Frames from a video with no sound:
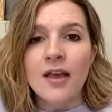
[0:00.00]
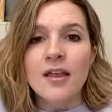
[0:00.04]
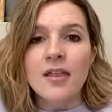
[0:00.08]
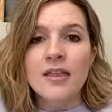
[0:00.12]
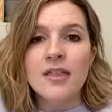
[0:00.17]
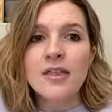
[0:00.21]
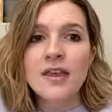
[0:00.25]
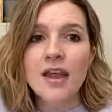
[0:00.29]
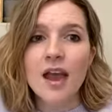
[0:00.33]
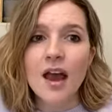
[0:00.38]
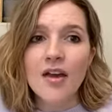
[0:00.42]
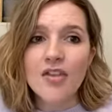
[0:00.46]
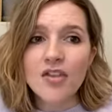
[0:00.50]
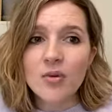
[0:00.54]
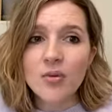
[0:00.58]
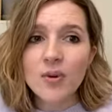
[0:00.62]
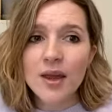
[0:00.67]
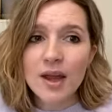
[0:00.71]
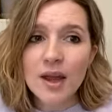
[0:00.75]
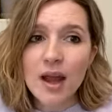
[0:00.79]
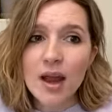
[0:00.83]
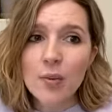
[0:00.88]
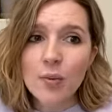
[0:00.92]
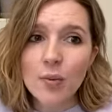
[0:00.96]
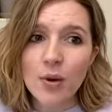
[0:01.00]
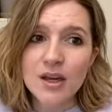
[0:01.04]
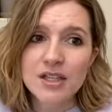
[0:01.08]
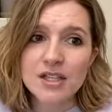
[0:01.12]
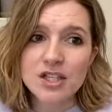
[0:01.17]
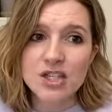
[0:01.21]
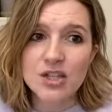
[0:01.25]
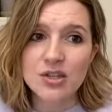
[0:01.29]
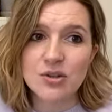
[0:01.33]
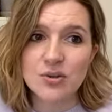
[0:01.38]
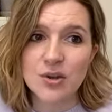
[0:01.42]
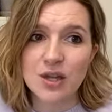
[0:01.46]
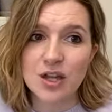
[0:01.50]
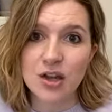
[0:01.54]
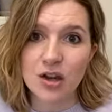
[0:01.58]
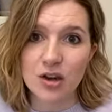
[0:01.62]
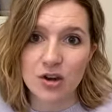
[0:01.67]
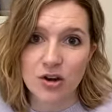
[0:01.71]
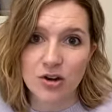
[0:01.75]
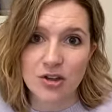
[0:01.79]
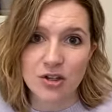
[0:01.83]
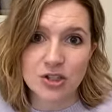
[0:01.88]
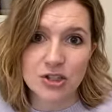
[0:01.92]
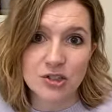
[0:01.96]
The other way I want to
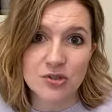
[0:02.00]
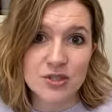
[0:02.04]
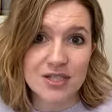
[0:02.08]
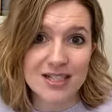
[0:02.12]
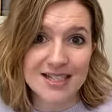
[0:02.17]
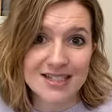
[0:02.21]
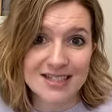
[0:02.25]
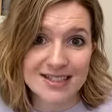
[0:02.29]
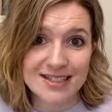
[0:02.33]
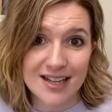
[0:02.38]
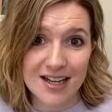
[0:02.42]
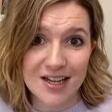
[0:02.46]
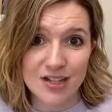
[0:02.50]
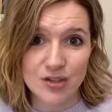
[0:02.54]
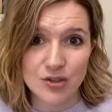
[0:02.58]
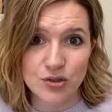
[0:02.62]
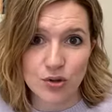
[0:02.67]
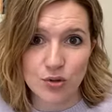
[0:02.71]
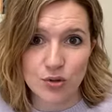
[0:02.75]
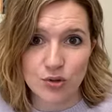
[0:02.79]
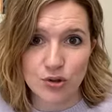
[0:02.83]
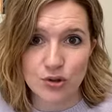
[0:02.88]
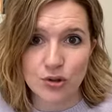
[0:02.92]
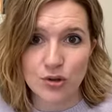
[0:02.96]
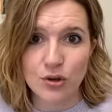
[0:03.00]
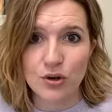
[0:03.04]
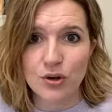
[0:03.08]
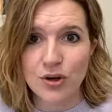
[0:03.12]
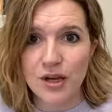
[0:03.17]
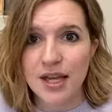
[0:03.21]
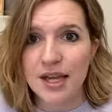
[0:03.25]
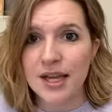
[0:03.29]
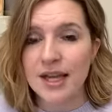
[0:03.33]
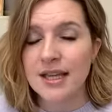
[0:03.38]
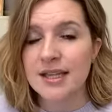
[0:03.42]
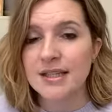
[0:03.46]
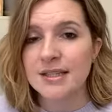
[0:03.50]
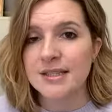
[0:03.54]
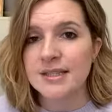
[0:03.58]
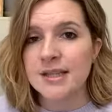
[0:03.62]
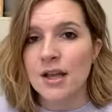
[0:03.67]
encourage you to stay social is